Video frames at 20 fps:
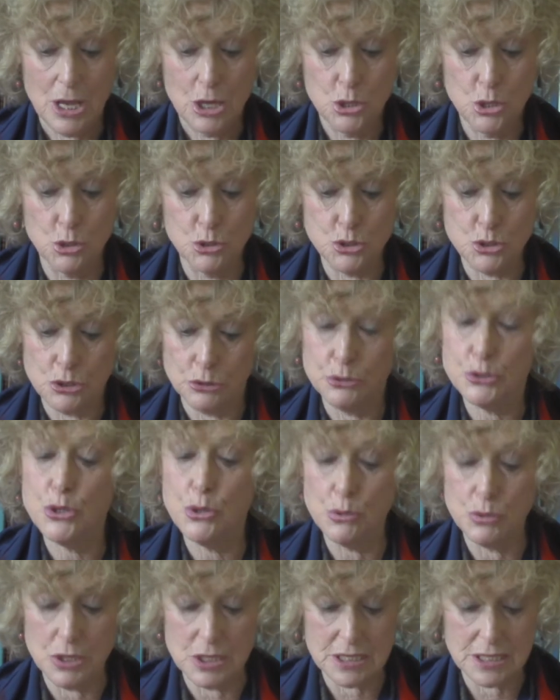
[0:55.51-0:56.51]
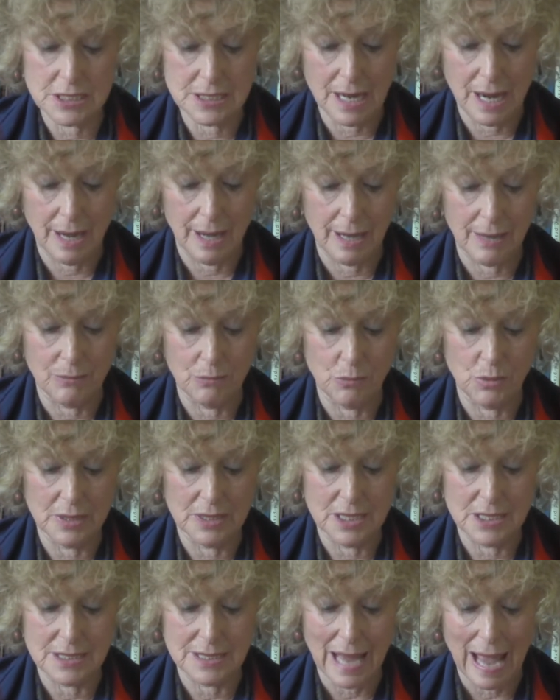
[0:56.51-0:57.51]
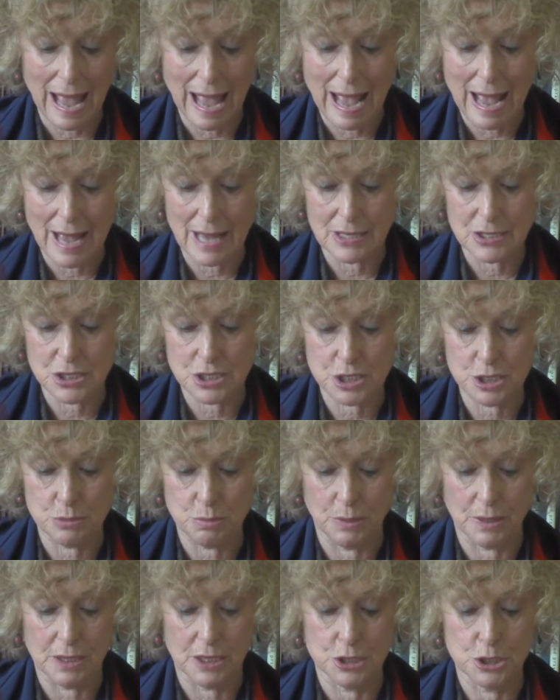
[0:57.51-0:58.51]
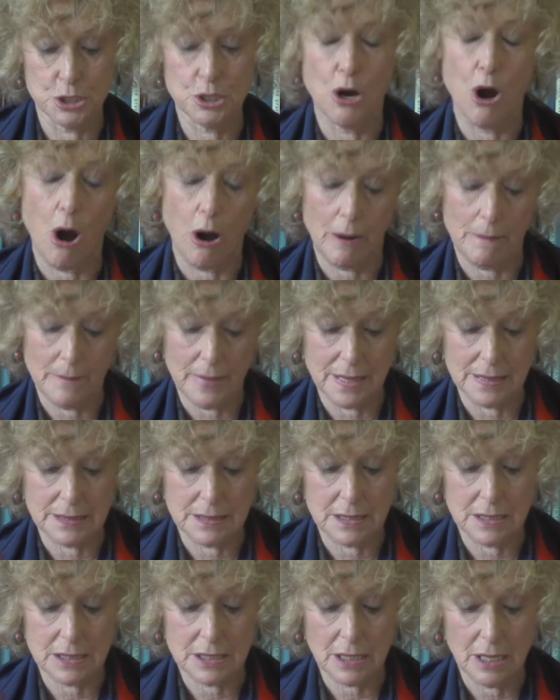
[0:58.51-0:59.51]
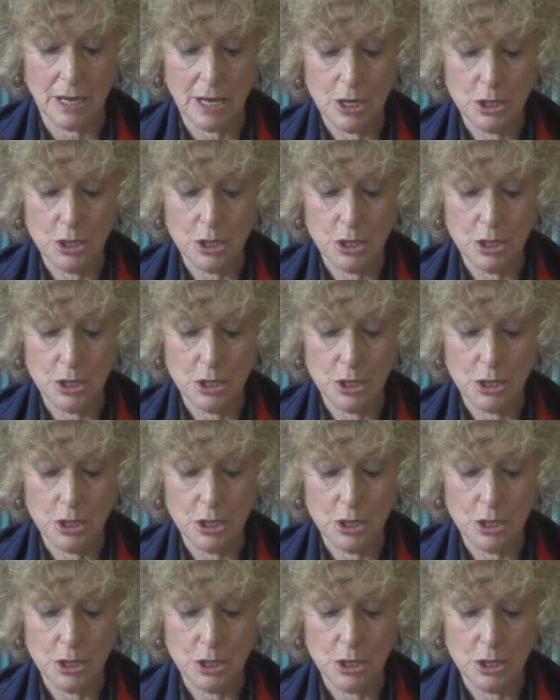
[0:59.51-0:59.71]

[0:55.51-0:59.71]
You shall do the same with his ass, with his garment.